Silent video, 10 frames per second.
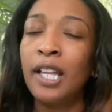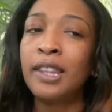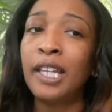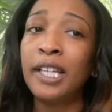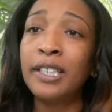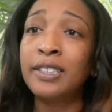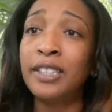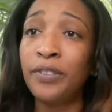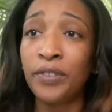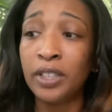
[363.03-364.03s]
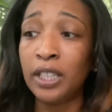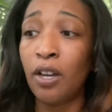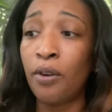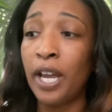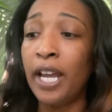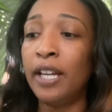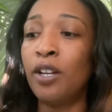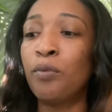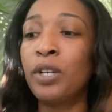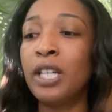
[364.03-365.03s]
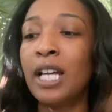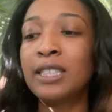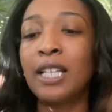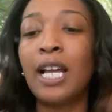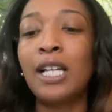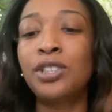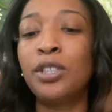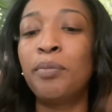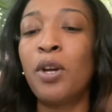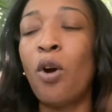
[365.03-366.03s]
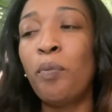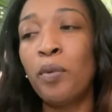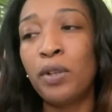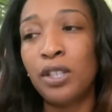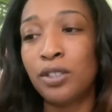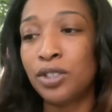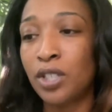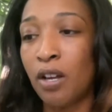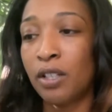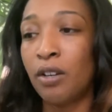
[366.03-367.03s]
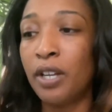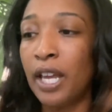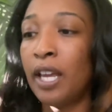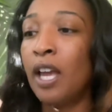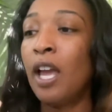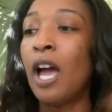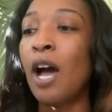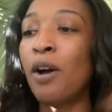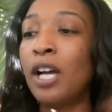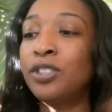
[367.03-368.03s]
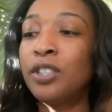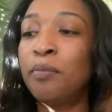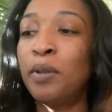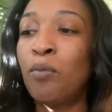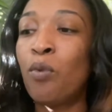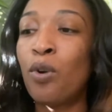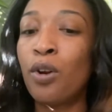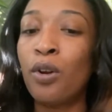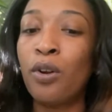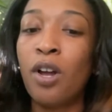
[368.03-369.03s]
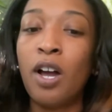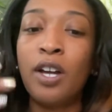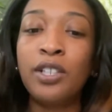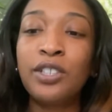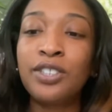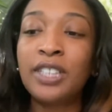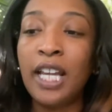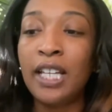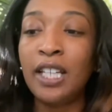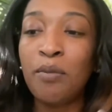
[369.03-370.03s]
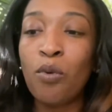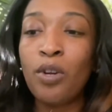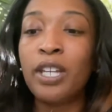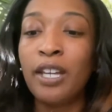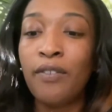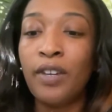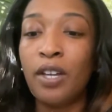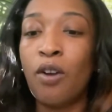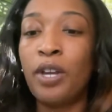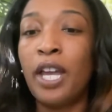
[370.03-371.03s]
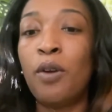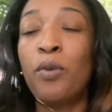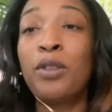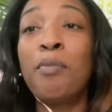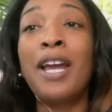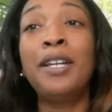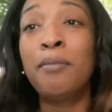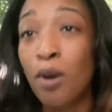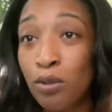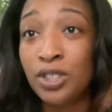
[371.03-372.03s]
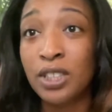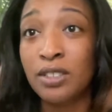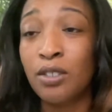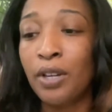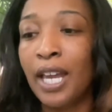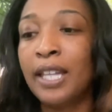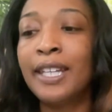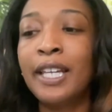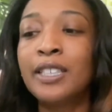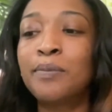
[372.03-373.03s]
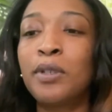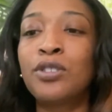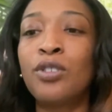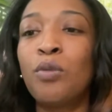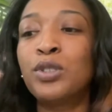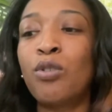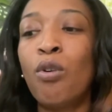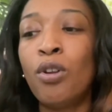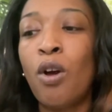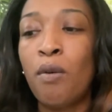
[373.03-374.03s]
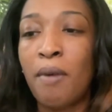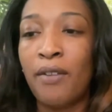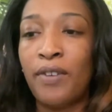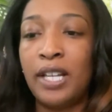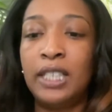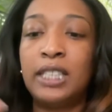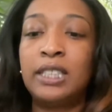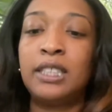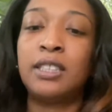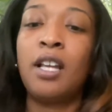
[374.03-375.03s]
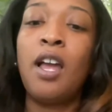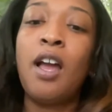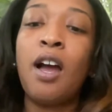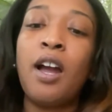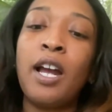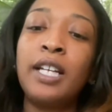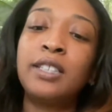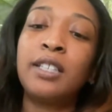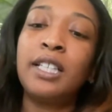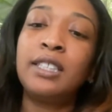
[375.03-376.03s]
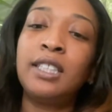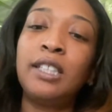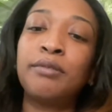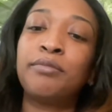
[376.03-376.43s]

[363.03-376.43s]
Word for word: things differently, okay? And they're realizing, like, I should have been open with little shawty, okay? I, I should have been more understanding, more giving, okay, with my emotions, okay? And letting this person know what's going on with my finances, all right? So let's see.